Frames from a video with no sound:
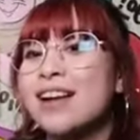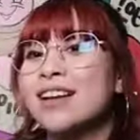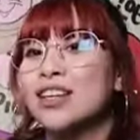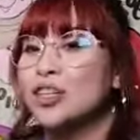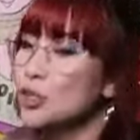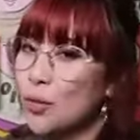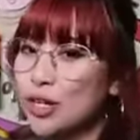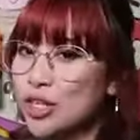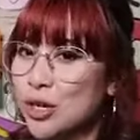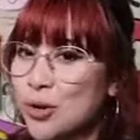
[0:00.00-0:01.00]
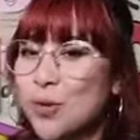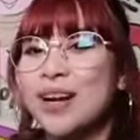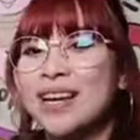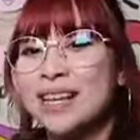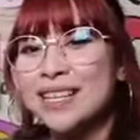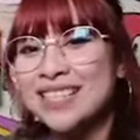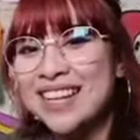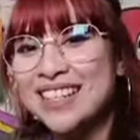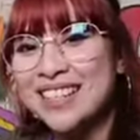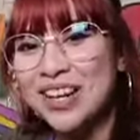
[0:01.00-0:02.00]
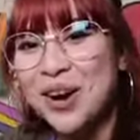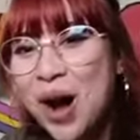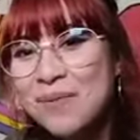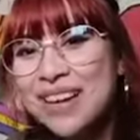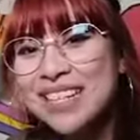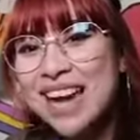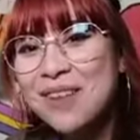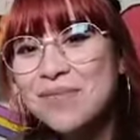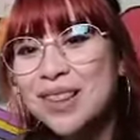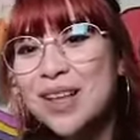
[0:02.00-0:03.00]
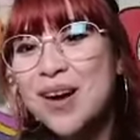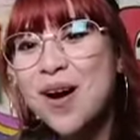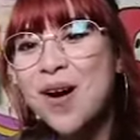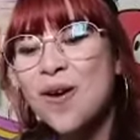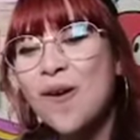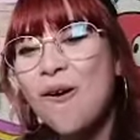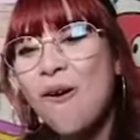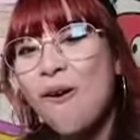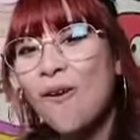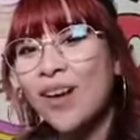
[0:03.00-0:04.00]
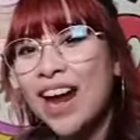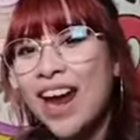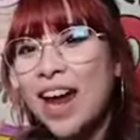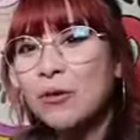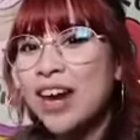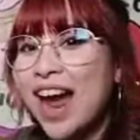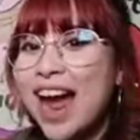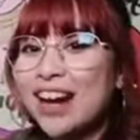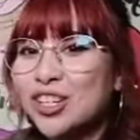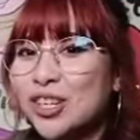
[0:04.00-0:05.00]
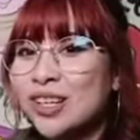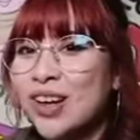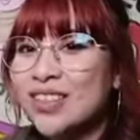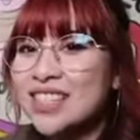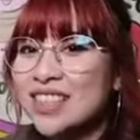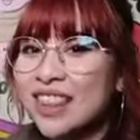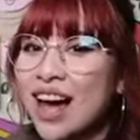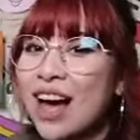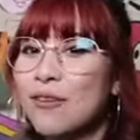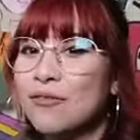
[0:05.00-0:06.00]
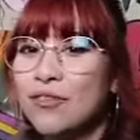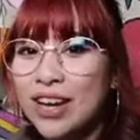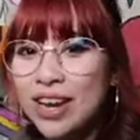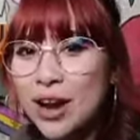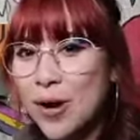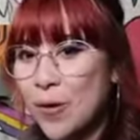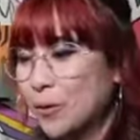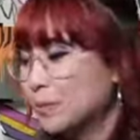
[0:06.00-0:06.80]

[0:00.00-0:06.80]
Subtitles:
you know what to do. Send us a comment down below or a reaction on this live video.